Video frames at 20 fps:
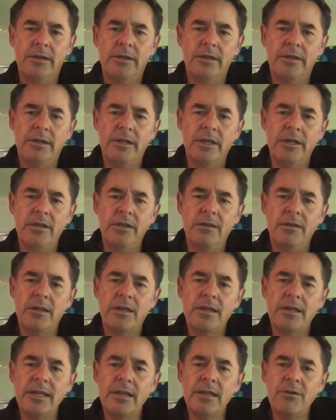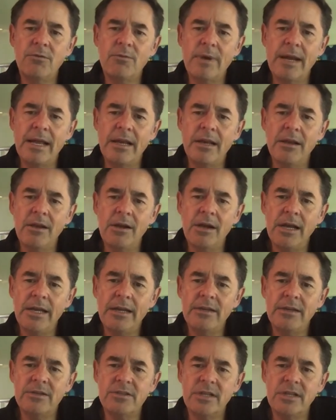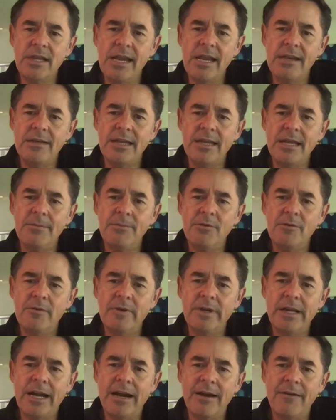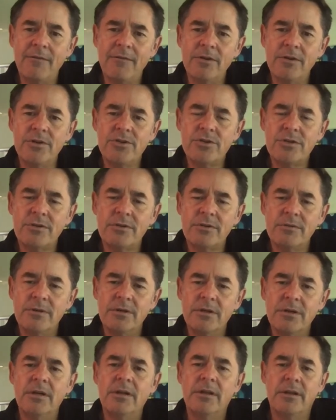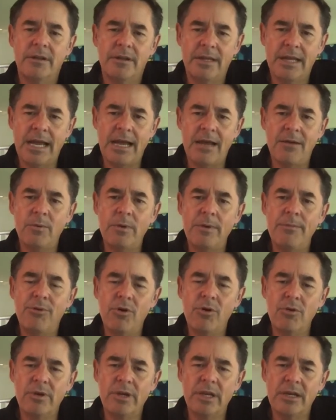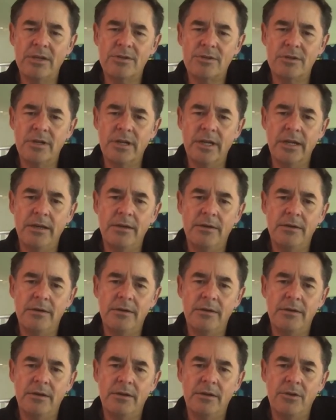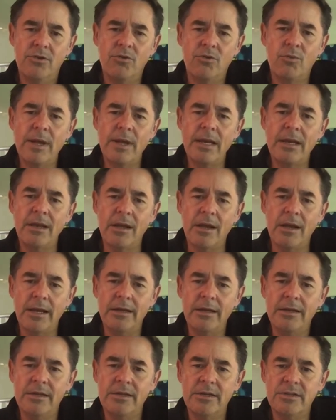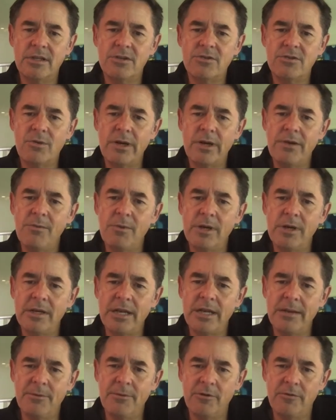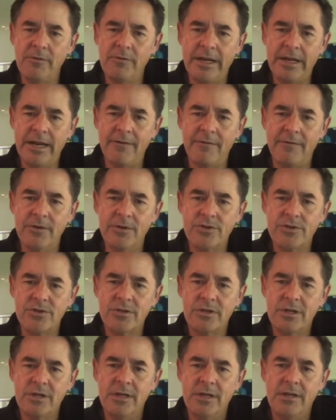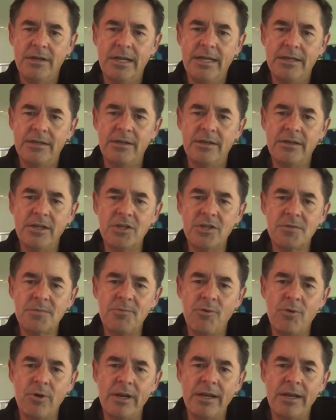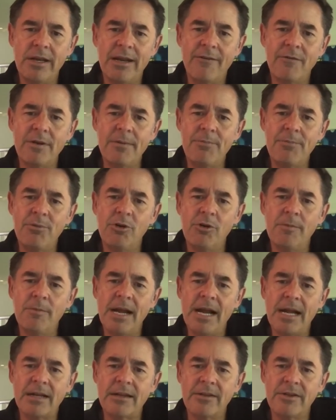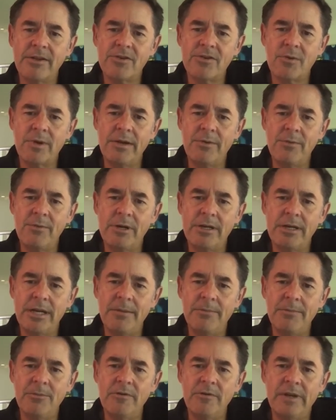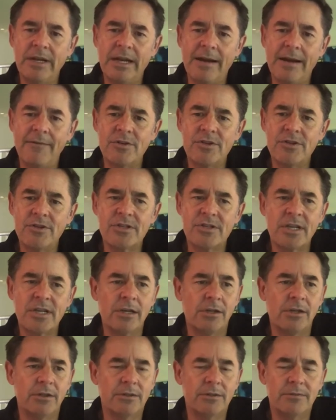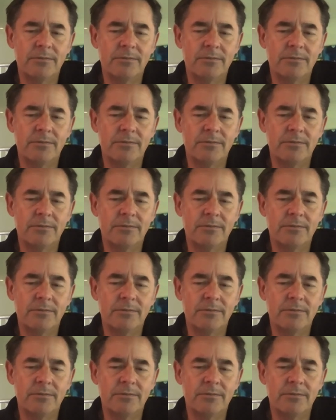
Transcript: The thin red line is the eight day moving average that we broke yesterday. The red line is the 21 day moving average. And to this point, every pullback to the 21 day moving average is held.